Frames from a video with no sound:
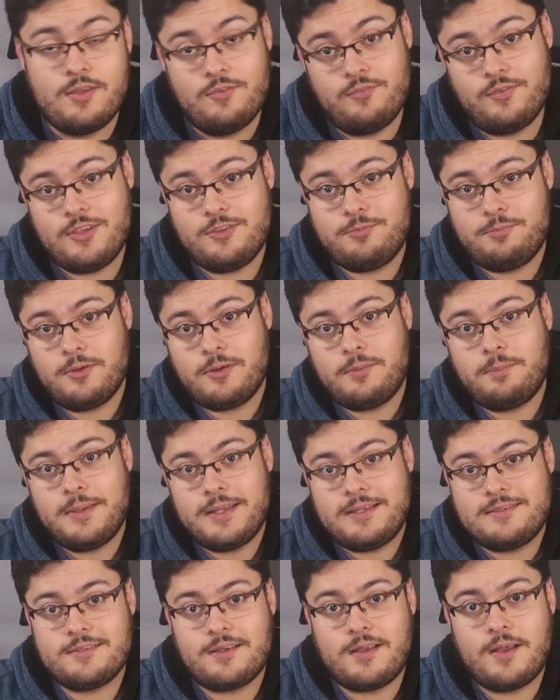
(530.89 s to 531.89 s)
Facebook
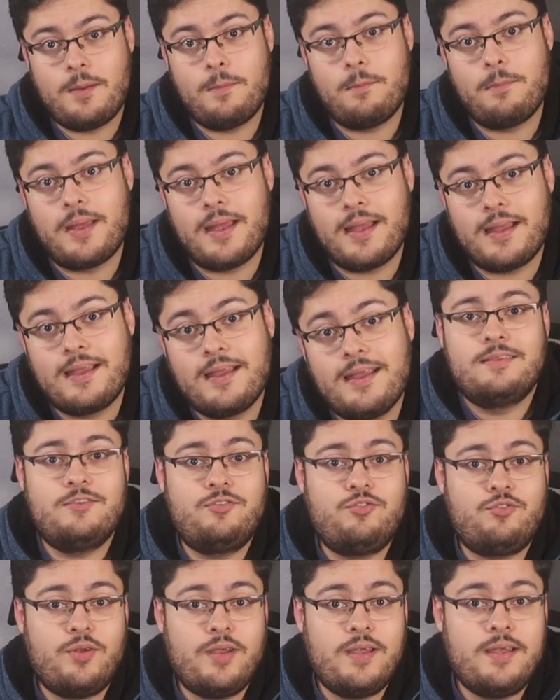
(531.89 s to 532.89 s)
makes a comeback.
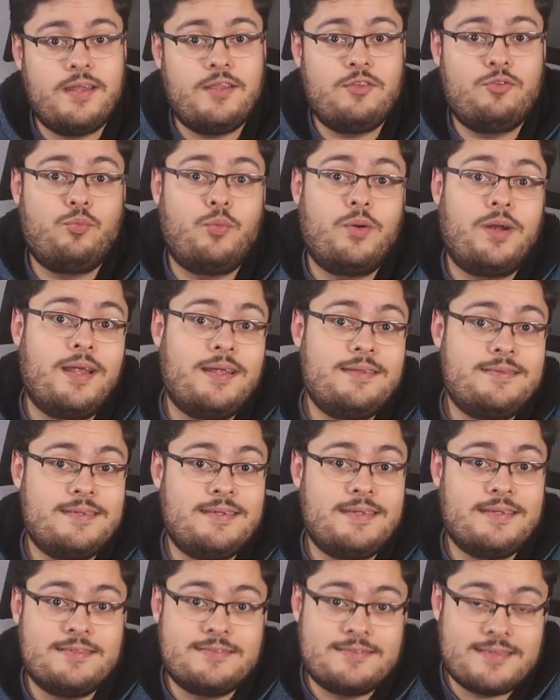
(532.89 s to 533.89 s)
This trade is where I
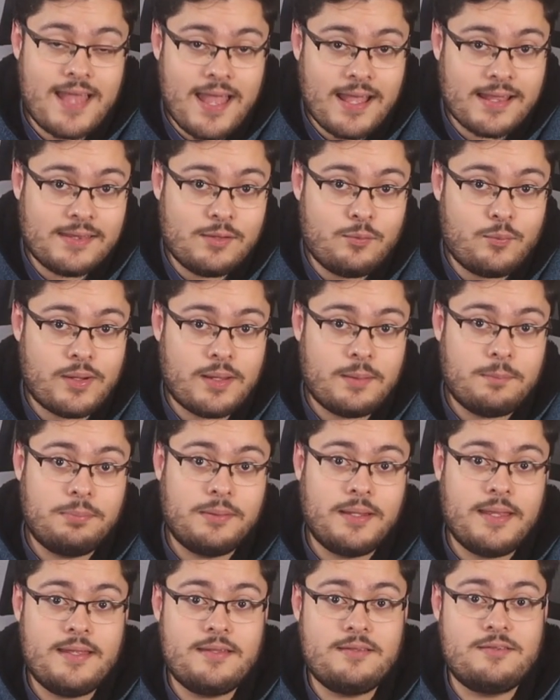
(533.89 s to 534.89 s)
did exactly what I
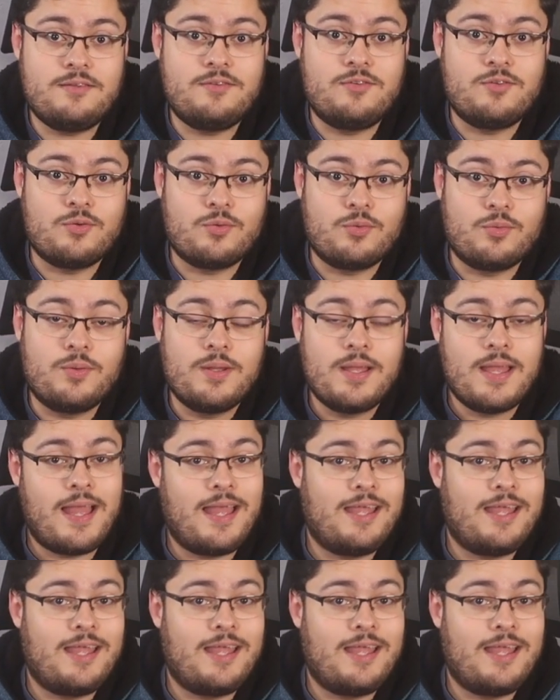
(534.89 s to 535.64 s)
planned to do.